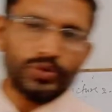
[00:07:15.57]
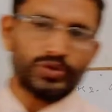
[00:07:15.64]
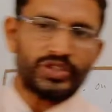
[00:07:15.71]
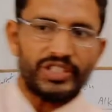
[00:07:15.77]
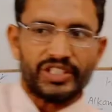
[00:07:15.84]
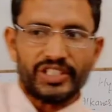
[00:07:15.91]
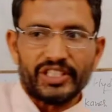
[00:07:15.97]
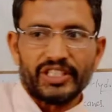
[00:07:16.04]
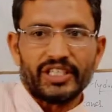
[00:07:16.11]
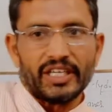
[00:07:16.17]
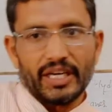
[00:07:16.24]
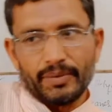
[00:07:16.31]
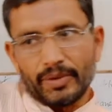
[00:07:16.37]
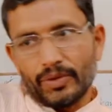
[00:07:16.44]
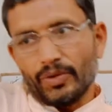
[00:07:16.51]
3 degree carbon.
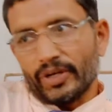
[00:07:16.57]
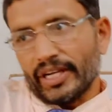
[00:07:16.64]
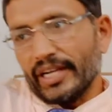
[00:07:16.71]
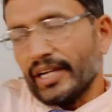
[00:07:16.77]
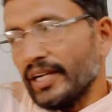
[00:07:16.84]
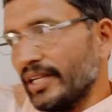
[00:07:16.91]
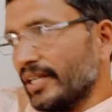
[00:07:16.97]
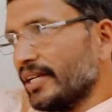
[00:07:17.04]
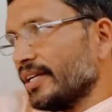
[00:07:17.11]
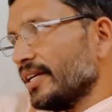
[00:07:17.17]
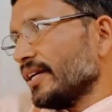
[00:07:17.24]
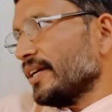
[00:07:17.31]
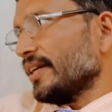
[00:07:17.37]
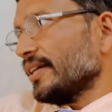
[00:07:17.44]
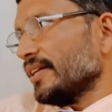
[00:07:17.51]
Okay?
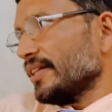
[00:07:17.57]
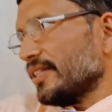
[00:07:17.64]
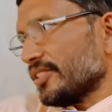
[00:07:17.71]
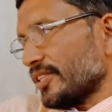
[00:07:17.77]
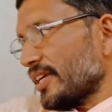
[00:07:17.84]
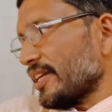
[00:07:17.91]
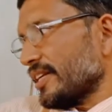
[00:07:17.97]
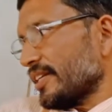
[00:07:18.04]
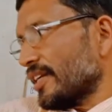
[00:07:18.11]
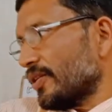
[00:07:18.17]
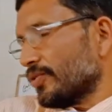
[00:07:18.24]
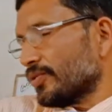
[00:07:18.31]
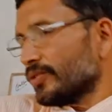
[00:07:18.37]
Is there any doubt?